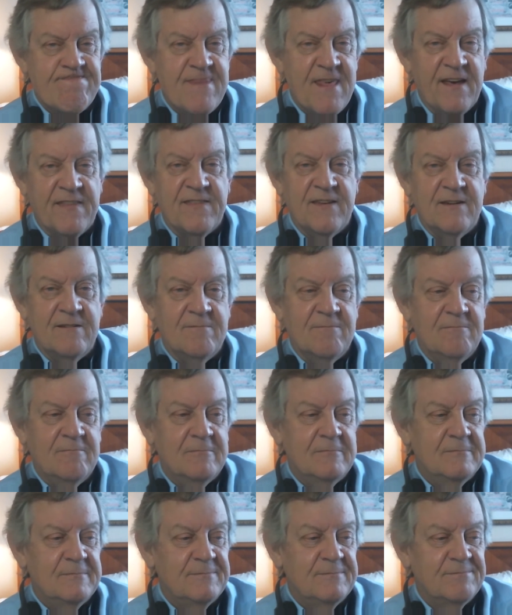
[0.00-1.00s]
Nothing.
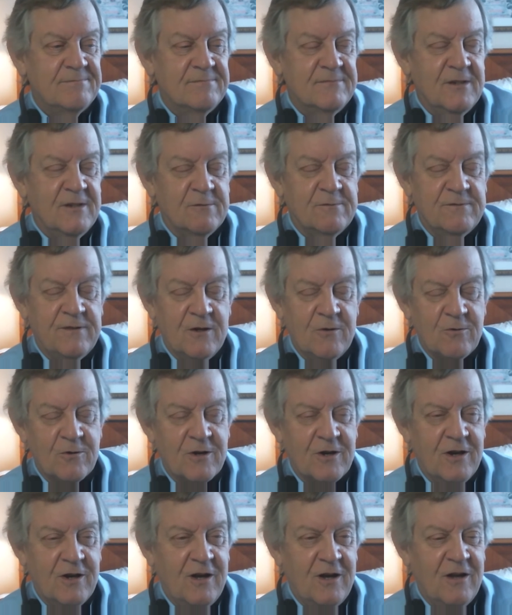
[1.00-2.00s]
No
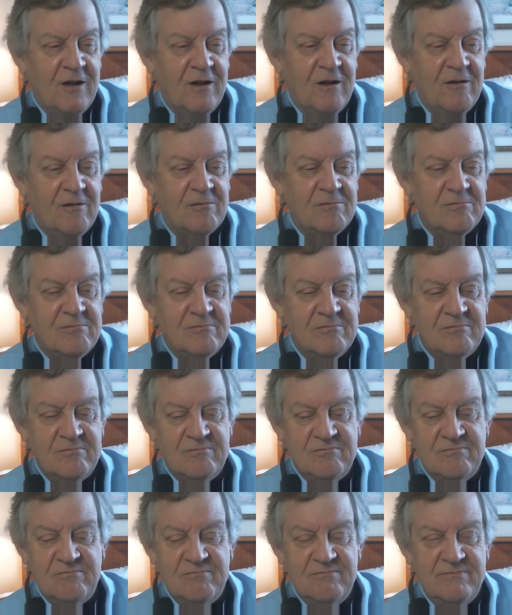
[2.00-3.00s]
phone call.
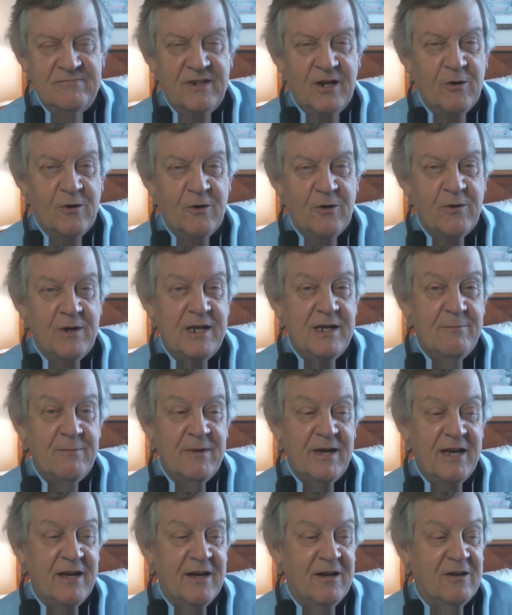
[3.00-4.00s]
No
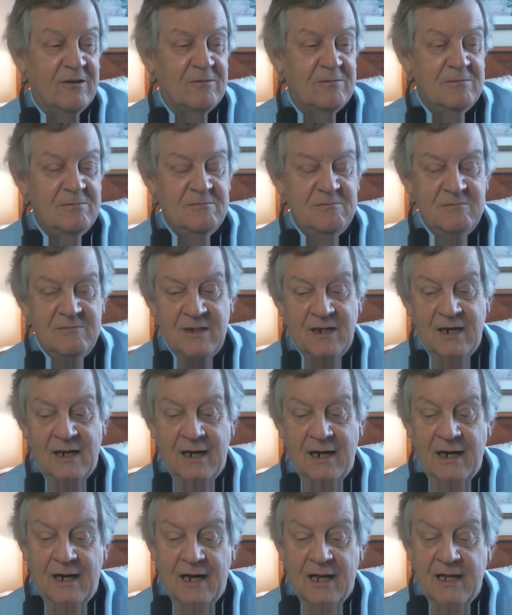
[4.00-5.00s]
email.
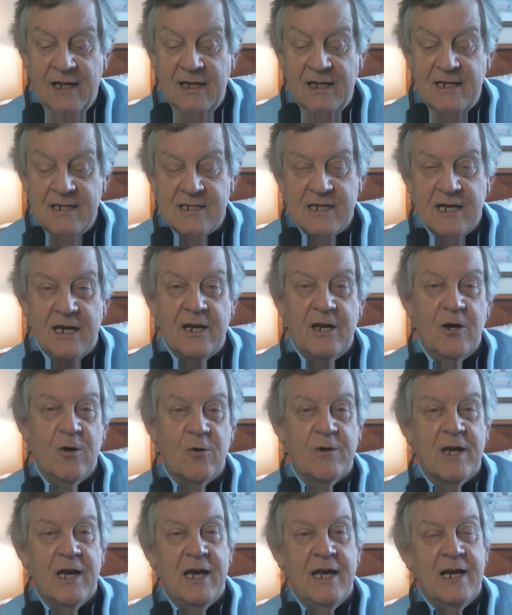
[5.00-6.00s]
It's like,
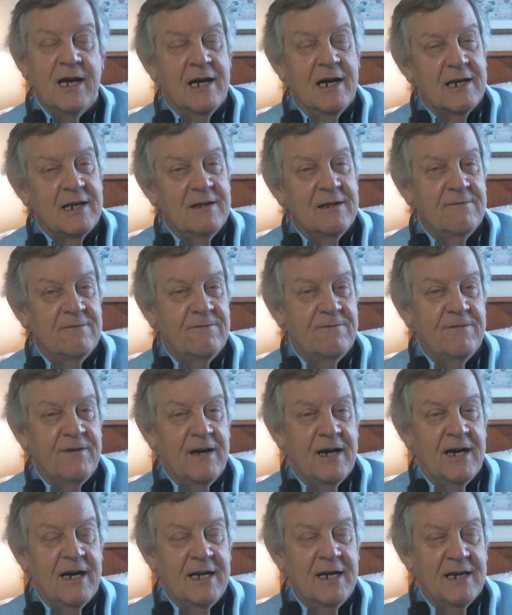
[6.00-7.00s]
okay, I can
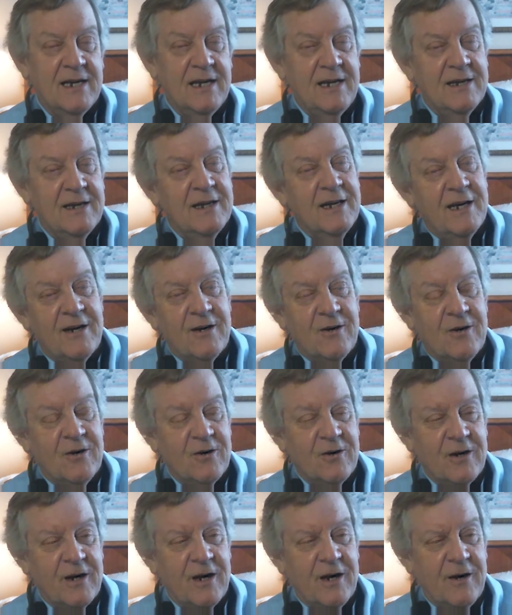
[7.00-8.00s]
finally let
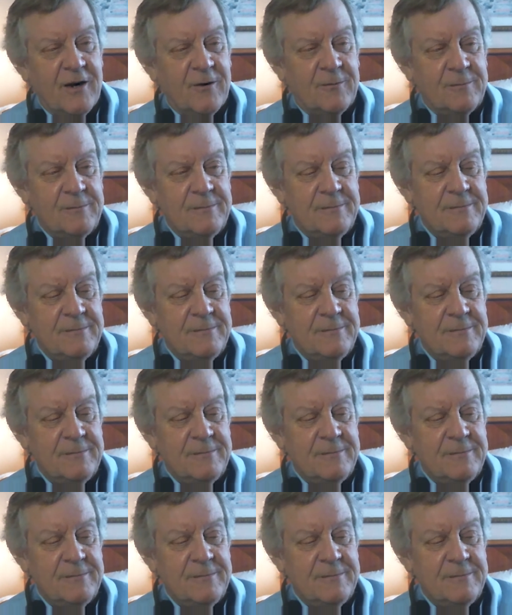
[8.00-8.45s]
her go.